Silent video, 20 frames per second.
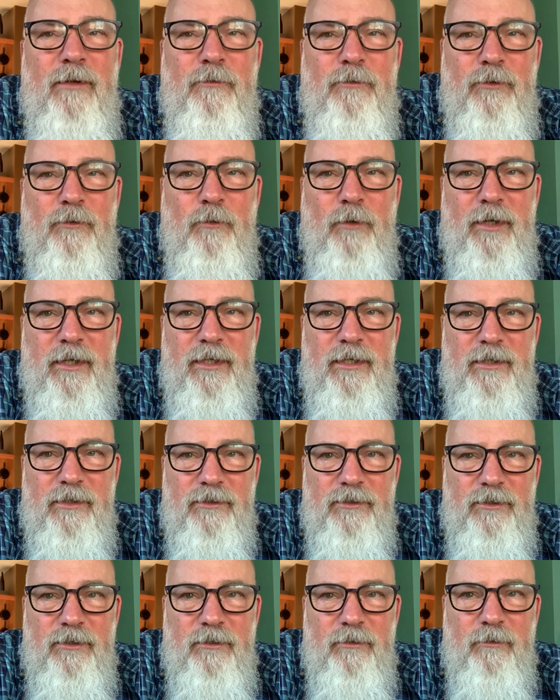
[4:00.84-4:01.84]
with what
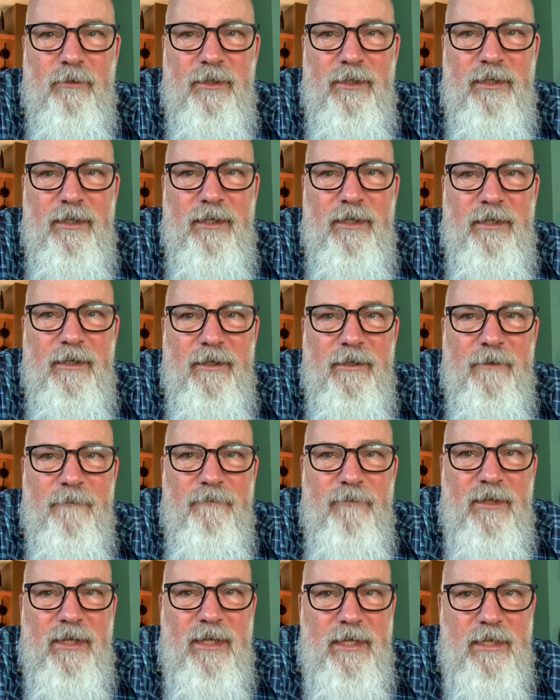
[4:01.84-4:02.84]
he's doing
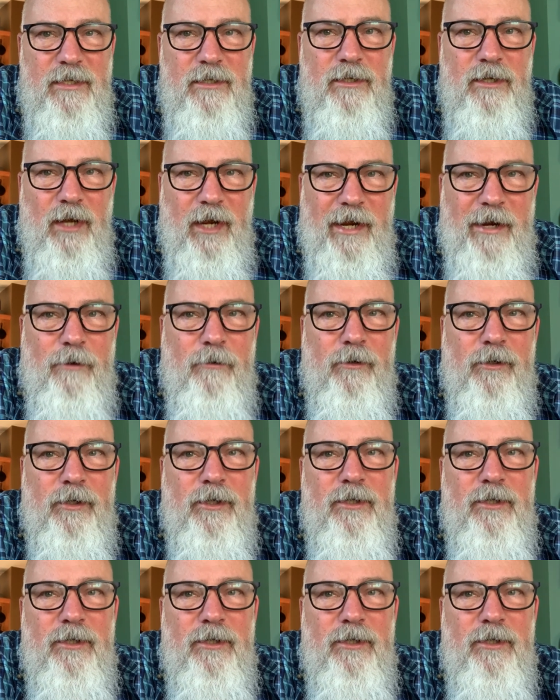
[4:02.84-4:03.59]
in our